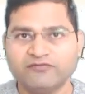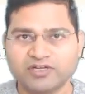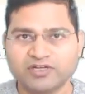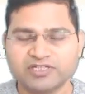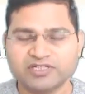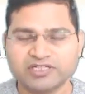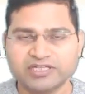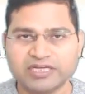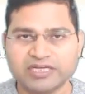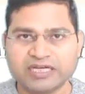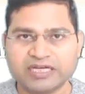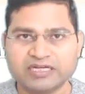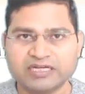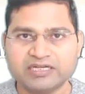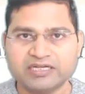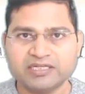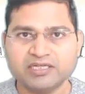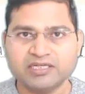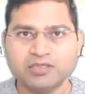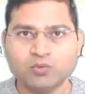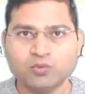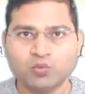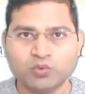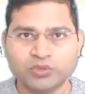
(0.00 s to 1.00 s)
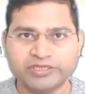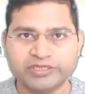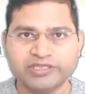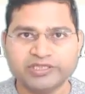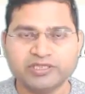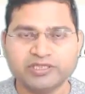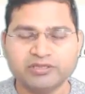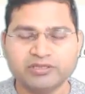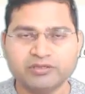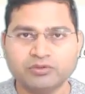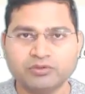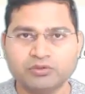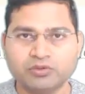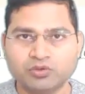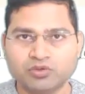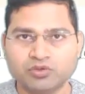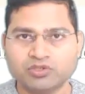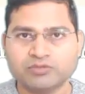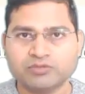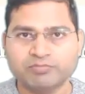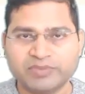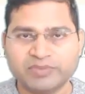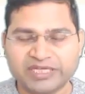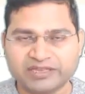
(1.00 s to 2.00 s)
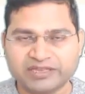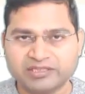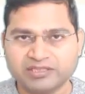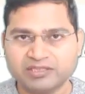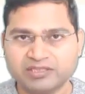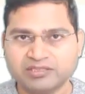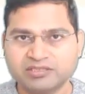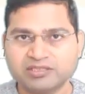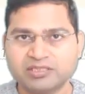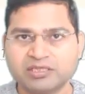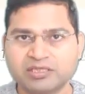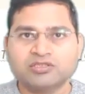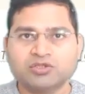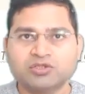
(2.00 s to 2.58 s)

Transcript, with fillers: functionality within those methods,